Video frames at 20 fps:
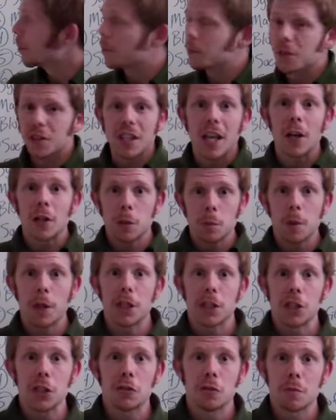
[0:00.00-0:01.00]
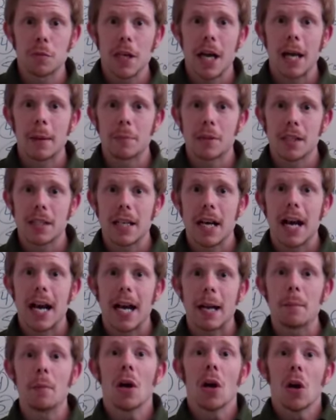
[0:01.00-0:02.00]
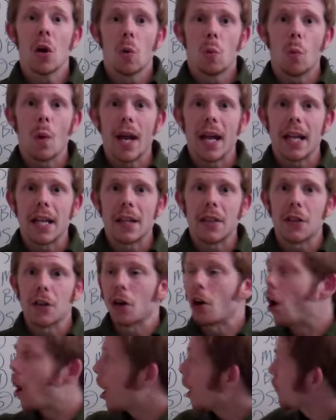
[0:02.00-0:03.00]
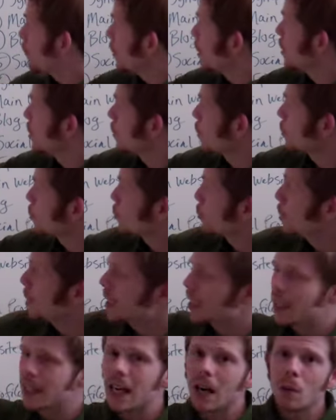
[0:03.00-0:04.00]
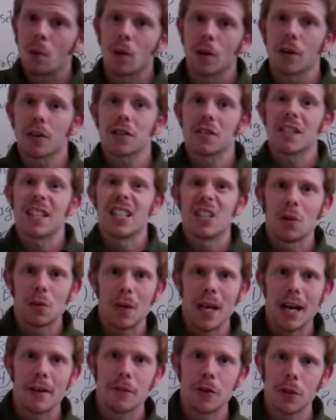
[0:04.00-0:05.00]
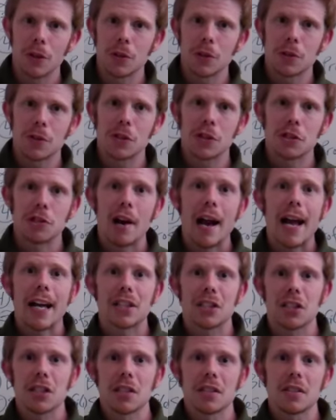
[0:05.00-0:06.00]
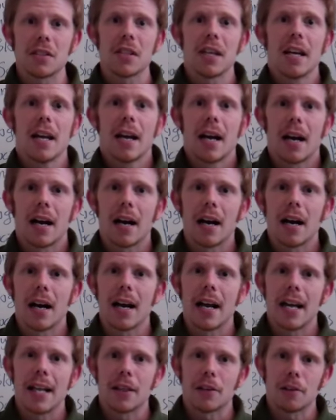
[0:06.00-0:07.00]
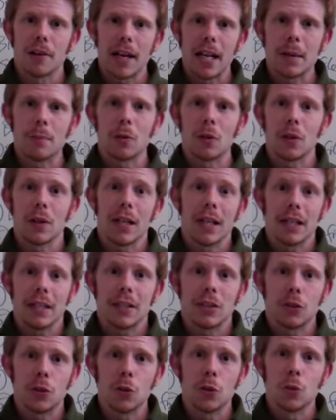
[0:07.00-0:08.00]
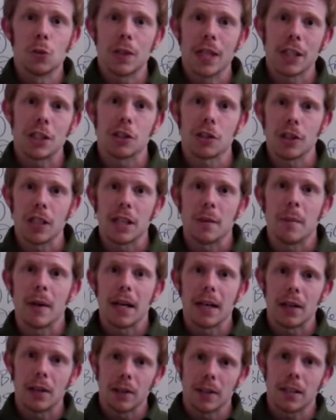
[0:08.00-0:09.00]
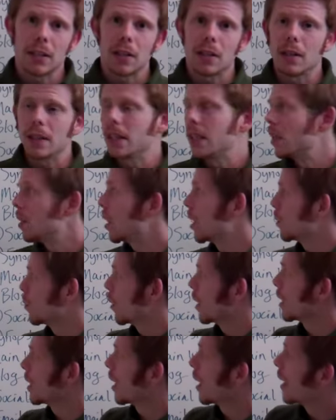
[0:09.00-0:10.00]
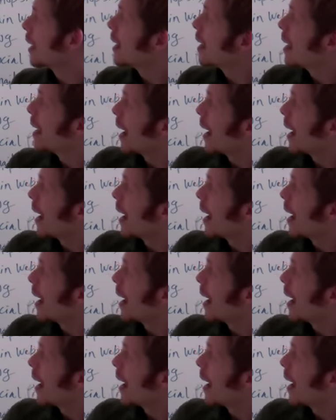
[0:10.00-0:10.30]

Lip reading: sales pitches from time to time when they're off of the social media networks, they don't have all those distractions, and they're able to get your email and whatnot.